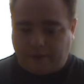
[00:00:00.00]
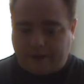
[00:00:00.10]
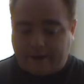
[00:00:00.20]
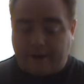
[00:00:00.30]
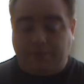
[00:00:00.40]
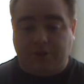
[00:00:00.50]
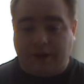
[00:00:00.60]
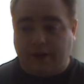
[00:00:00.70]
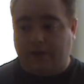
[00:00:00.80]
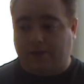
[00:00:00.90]
Black Ops.
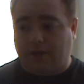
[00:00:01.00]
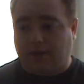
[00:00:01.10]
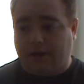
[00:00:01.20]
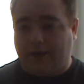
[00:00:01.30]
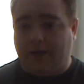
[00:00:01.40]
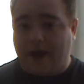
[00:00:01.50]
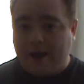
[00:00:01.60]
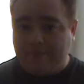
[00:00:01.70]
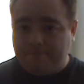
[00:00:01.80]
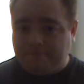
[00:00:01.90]
I gotta say I like it.
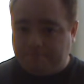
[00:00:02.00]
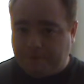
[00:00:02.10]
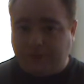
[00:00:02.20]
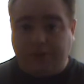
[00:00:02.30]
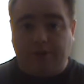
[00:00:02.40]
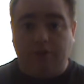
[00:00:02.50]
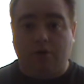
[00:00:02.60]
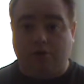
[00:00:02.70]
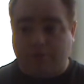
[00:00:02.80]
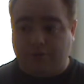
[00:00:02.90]
I'm basically
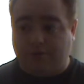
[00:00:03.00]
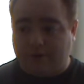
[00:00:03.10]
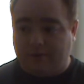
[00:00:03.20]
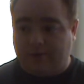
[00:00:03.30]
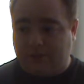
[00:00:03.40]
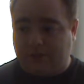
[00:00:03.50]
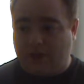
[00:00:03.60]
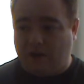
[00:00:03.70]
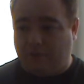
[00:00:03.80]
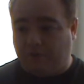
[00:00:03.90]
going to give this
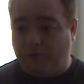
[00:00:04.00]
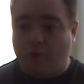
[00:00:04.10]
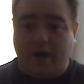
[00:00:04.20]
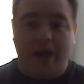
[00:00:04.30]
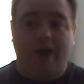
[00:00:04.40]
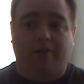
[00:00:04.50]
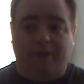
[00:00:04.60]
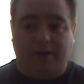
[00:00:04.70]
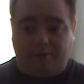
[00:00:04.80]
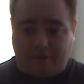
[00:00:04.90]
game a 4.5
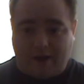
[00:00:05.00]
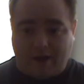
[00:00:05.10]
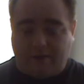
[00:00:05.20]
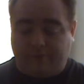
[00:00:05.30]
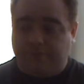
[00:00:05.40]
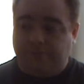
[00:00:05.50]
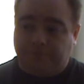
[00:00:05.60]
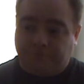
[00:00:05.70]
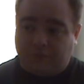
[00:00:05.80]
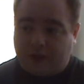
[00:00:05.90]
out of 5.
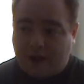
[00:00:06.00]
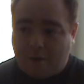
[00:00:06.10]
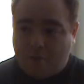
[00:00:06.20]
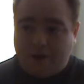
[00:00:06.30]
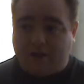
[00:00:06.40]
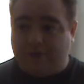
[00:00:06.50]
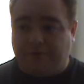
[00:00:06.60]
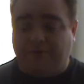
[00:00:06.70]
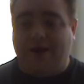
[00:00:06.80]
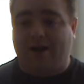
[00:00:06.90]
I would give it a
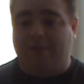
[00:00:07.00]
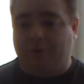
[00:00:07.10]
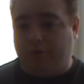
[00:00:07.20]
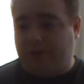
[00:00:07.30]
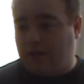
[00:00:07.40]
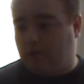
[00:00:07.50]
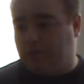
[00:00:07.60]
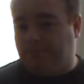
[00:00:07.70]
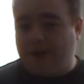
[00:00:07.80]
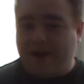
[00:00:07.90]
5, but with
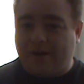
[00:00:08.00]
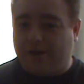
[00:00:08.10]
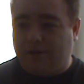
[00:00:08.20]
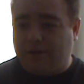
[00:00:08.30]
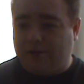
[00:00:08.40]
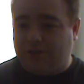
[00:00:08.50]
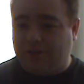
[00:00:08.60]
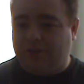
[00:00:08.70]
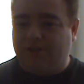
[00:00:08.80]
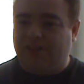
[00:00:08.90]
those minor
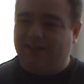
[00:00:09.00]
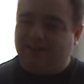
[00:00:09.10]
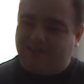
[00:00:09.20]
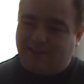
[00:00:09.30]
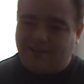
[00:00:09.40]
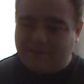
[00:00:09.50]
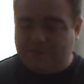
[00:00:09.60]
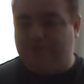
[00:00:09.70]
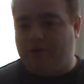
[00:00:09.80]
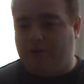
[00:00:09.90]
glitches and
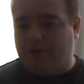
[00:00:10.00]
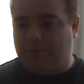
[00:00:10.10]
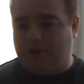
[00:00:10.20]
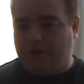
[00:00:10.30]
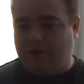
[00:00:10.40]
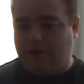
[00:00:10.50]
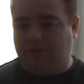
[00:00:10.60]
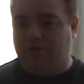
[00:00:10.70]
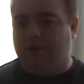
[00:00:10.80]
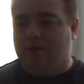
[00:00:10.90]
a very
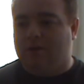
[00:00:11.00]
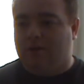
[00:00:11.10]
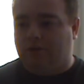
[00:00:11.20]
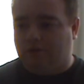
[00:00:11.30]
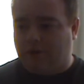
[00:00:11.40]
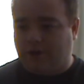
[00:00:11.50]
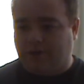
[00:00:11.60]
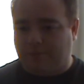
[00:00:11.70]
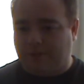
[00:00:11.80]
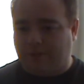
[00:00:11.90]
limitation to
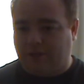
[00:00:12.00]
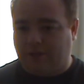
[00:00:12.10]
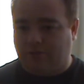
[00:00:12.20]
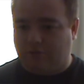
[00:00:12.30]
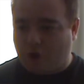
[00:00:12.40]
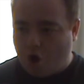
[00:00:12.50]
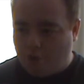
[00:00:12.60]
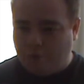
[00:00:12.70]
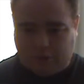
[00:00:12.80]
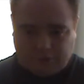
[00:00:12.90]
customization,
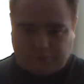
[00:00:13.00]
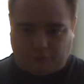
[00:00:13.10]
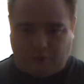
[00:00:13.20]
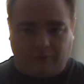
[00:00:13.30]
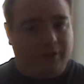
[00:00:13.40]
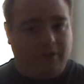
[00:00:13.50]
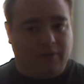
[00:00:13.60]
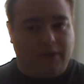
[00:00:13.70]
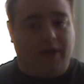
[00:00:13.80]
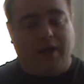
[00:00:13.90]
almost
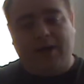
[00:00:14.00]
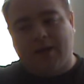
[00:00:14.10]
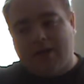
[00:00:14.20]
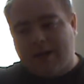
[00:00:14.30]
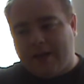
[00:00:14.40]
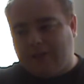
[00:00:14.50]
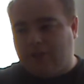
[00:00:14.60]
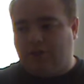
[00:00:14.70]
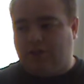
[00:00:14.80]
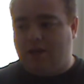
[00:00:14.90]
perfectly on it. It's
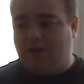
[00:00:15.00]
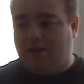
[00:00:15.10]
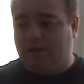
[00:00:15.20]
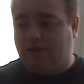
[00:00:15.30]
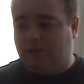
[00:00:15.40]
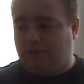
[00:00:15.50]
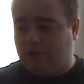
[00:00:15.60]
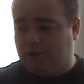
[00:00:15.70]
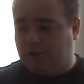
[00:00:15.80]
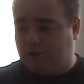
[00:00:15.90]
those key things that
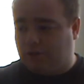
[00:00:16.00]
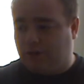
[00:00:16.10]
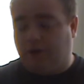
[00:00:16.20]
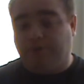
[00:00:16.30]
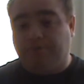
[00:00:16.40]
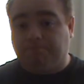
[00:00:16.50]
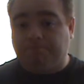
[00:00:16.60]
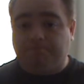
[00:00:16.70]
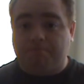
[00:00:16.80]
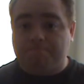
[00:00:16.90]
just, you know,
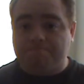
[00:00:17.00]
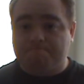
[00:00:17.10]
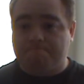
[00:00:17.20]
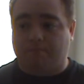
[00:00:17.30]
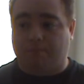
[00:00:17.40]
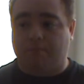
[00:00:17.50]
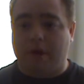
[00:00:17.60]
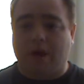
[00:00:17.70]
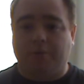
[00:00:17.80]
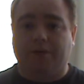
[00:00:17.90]

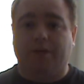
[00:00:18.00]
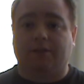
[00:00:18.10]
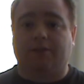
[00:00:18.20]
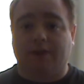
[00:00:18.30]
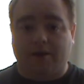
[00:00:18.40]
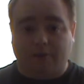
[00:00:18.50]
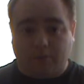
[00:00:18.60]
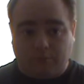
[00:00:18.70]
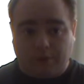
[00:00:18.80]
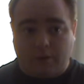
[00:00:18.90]
help it get together
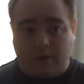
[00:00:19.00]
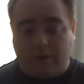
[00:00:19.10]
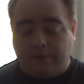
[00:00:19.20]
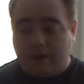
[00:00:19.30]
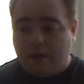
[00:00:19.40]
pretty well.